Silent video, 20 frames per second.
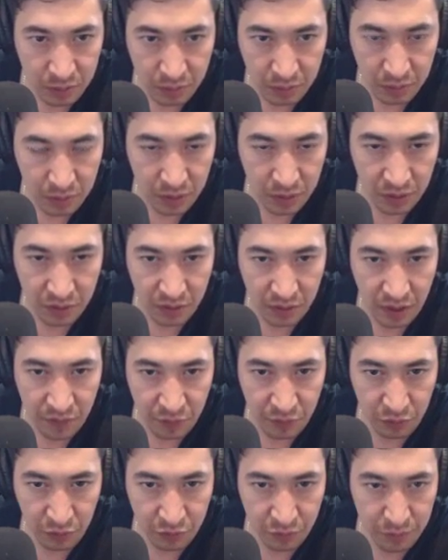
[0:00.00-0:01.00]
These
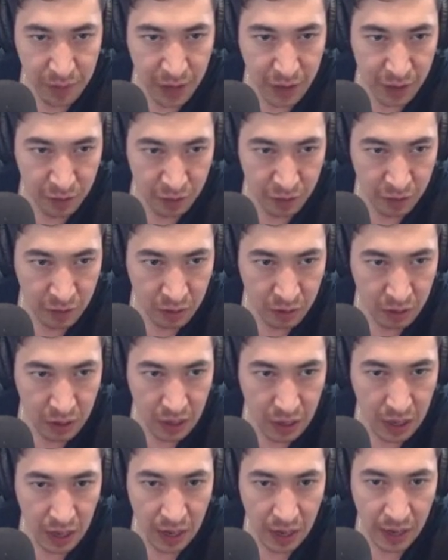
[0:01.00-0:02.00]
levels matter,
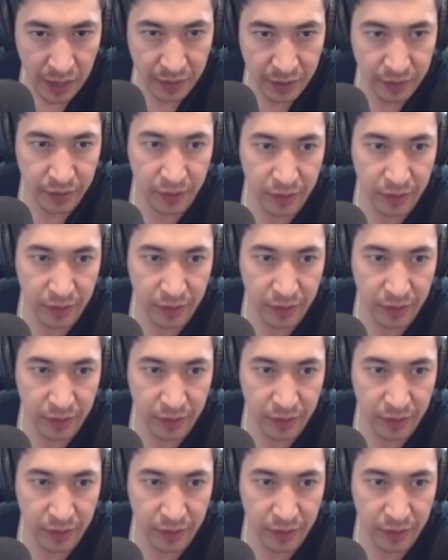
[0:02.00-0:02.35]
and